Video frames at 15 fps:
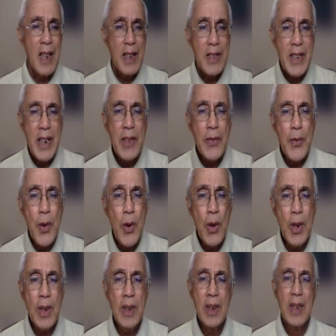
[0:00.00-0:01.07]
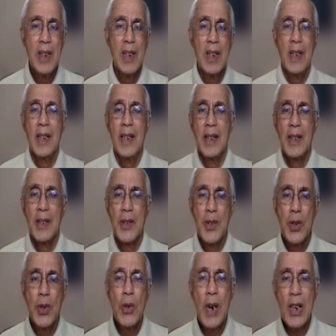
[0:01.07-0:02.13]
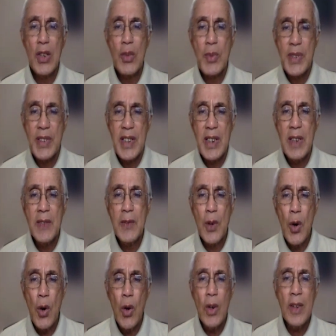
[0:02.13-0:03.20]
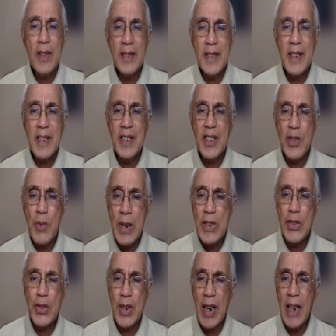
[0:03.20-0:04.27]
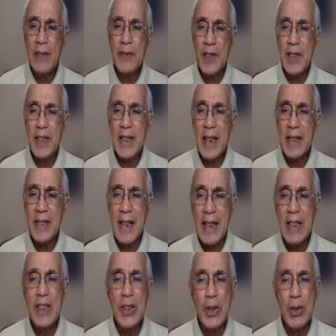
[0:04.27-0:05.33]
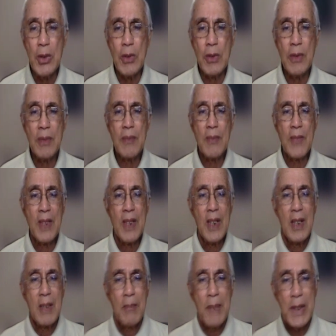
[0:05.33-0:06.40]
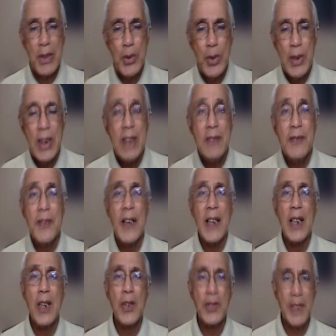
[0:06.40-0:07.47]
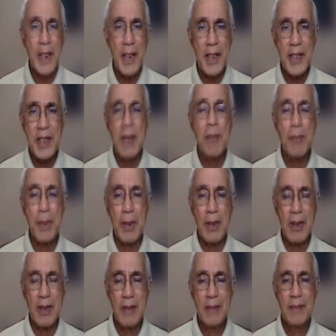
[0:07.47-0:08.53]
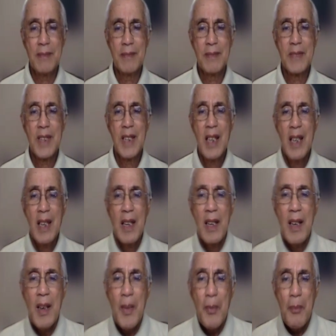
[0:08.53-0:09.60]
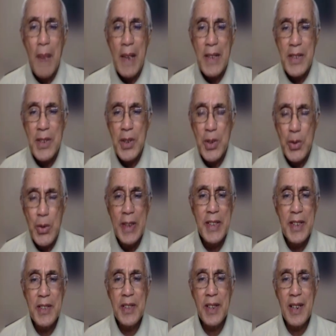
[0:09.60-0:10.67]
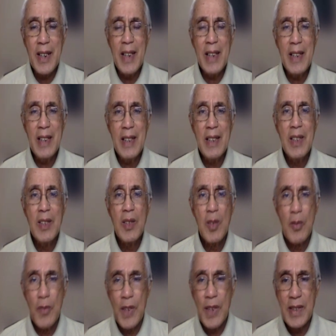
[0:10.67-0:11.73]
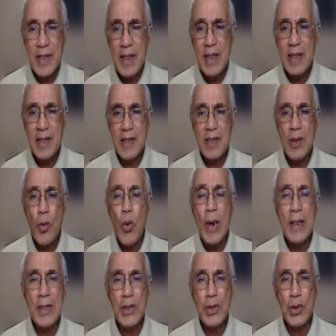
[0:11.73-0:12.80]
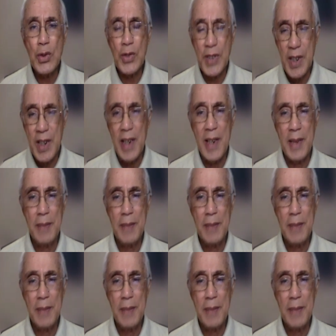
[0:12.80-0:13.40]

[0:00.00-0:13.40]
Therefore, do and observe all things whatsoever they tell you, but do not follow their example." Matthew 23, verses 1 to 3.